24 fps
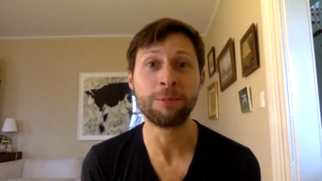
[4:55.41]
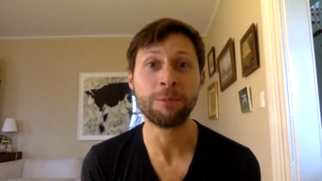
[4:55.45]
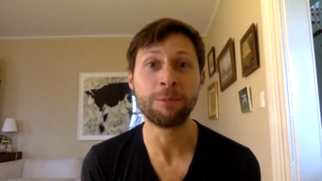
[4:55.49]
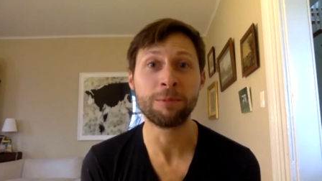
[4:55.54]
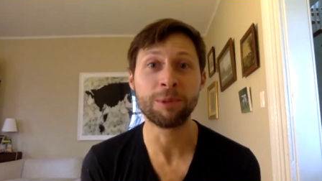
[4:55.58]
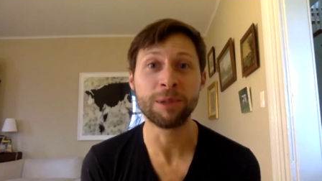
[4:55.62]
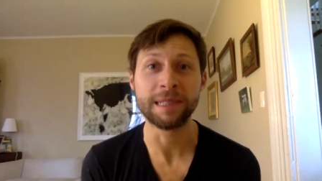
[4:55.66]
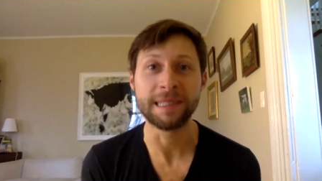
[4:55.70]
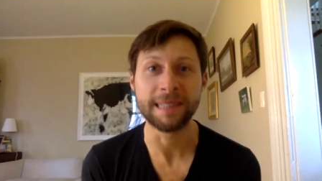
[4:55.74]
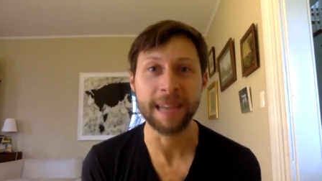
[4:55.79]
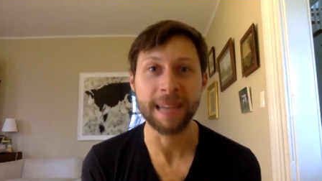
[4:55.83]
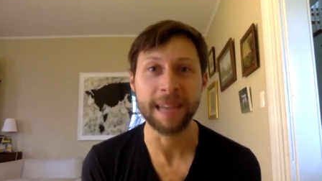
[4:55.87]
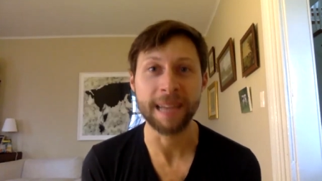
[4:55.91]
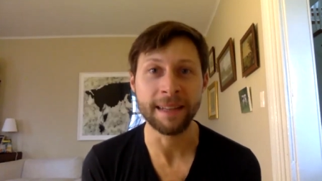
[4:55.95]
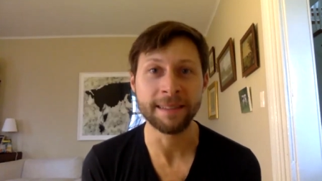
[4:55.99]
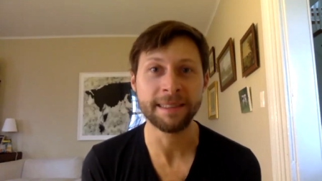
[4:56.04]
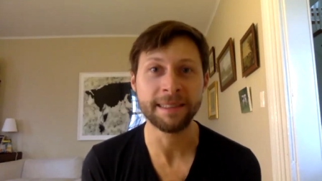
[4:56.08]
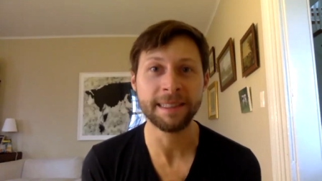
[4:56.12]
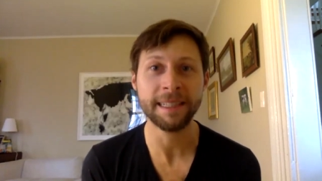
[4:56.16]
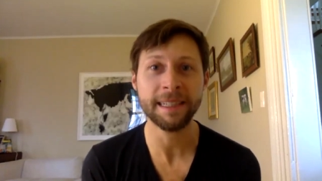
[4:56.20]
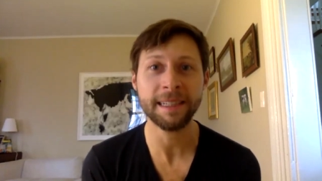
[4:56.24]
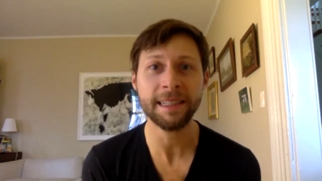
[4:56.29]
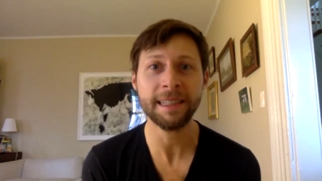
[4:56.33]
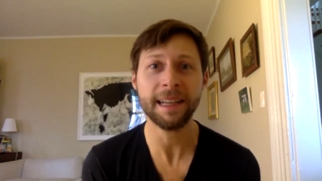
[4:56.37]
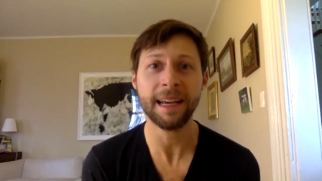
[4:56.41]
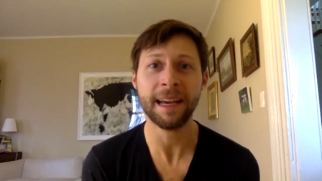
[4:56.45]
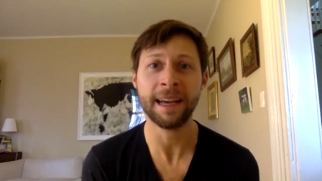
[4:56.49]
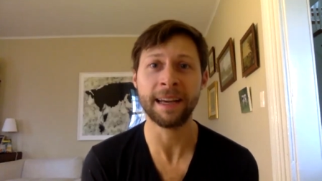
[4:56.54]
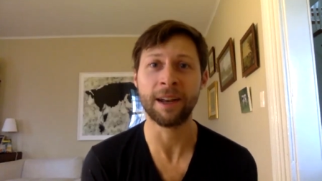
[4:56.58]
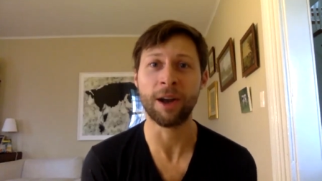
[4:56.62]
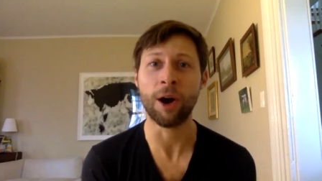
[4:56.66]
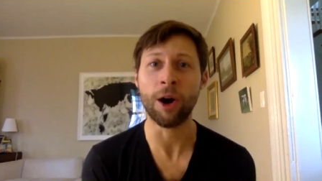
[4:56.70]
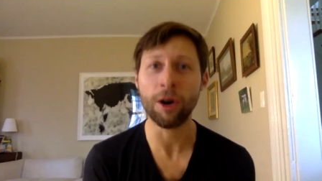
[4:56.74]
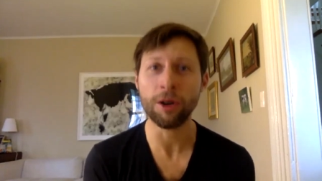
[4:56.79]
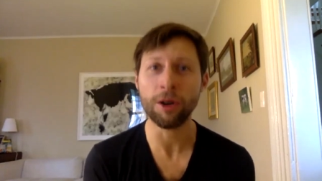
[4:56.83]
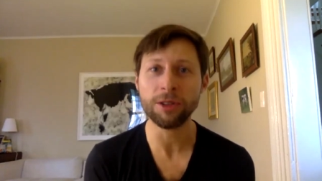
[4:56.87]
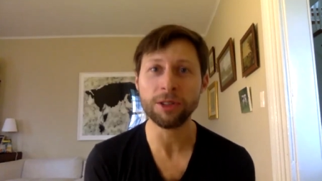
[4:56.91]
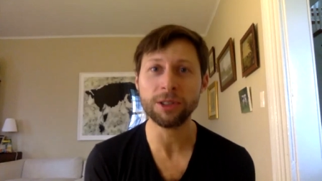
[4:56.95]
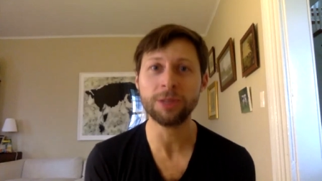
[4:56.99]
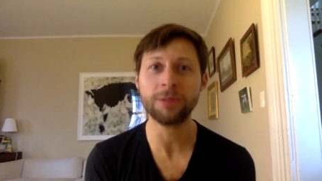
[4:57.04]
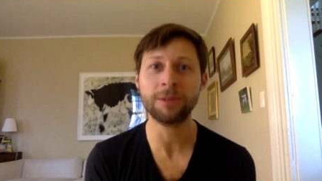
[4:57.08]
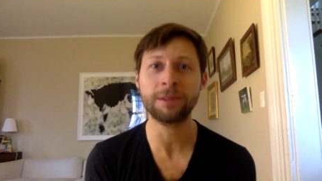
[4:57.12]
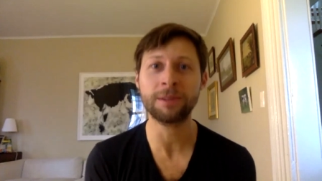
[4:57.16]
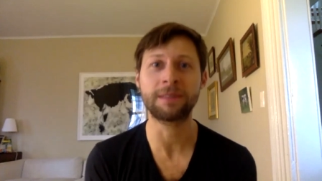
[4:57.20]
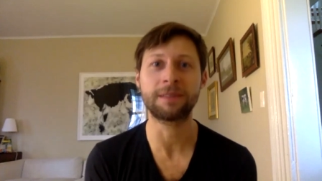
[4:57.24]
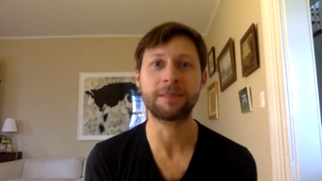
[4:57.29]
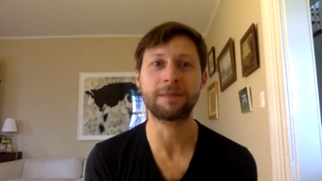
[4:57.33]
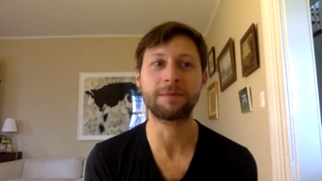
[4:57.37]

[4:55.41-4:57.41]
presented and also